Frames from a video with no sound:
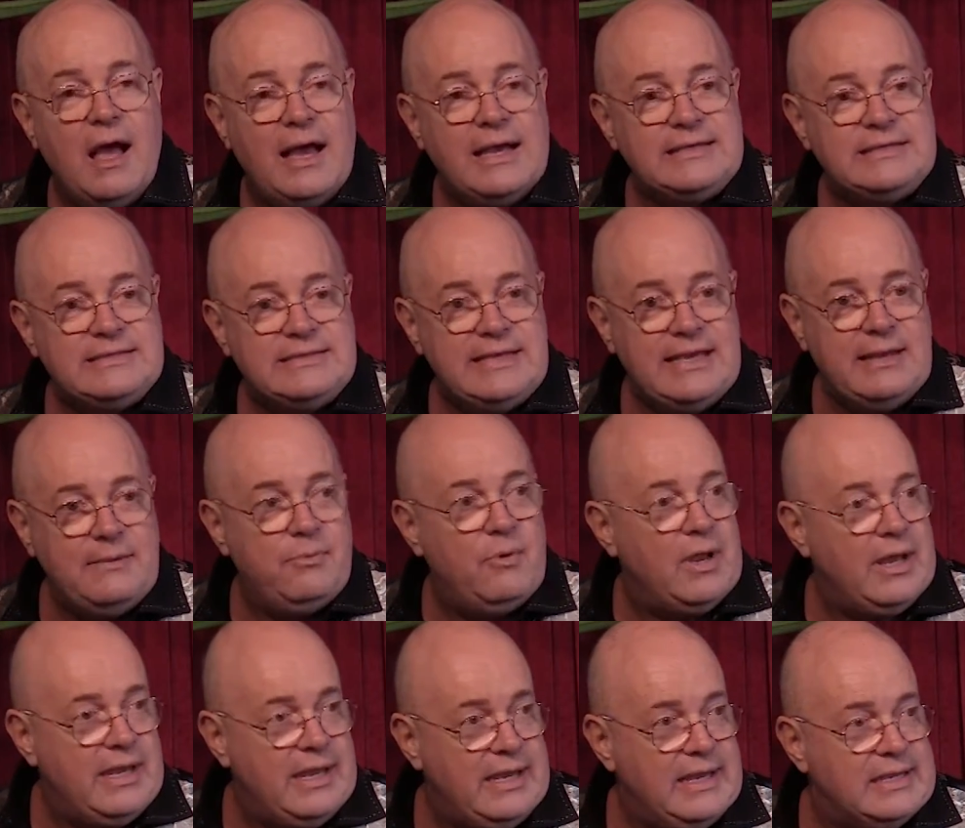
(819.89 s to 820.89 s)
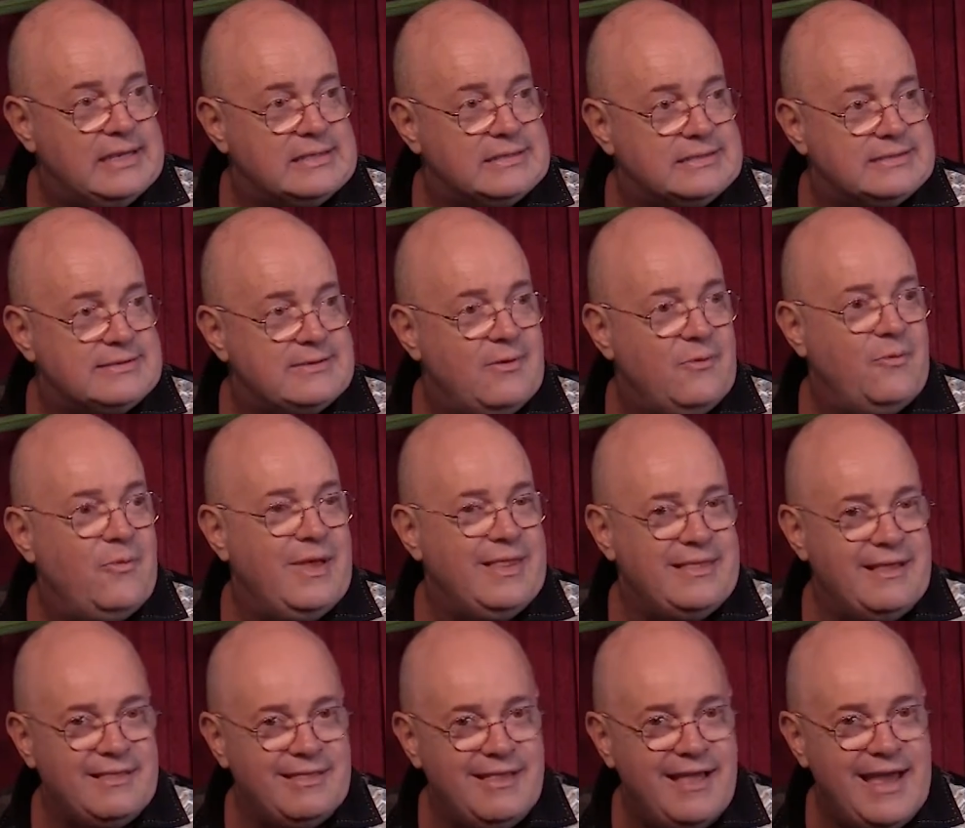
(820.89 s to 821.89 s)
I see what is
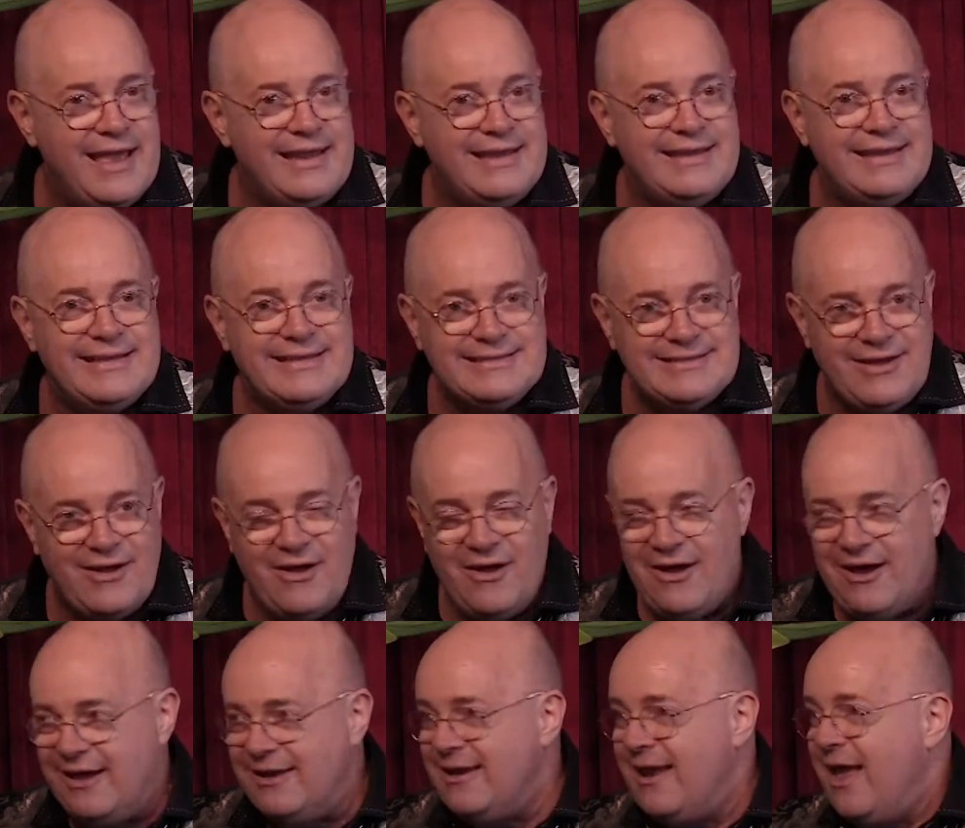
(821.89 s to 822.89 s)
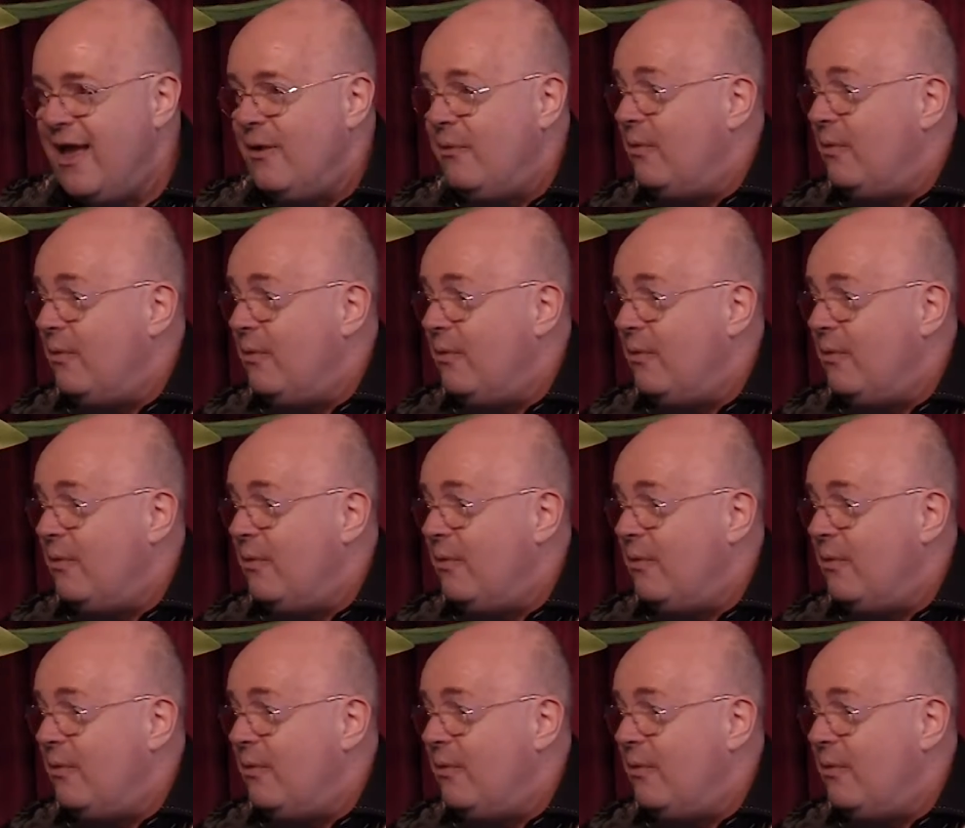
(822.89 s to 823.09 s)
when the light is on.